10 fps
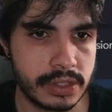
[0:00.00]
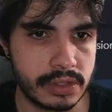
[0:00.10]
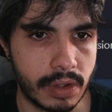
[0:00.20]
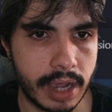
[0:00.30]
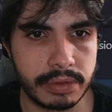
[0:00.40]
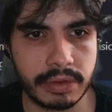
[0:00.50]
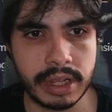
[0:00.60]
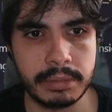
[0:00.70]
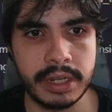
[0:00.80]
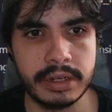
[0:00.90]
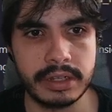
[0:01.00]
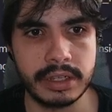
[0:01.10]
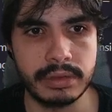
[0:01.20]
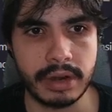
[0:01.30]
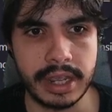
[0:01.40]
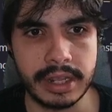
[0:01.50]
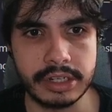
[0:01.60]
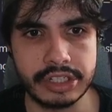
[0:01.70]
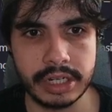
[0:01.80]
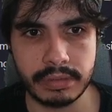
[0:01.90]
So I would recommend you writing
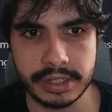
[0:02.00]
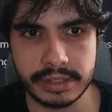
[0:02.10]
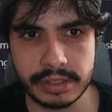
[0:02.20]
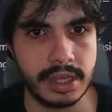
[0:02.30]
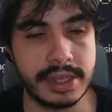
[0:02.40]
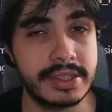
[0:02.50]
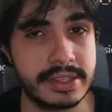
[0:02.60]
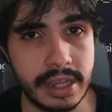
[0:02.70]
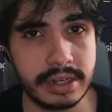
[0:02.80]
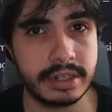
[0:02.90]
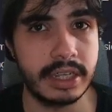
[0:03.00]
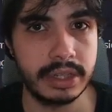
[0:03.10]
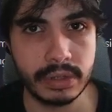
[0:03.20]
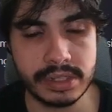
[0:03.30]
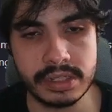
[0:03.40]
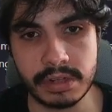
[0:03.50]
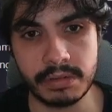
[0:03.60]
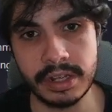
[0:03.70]
the generators. As I said, it does integrate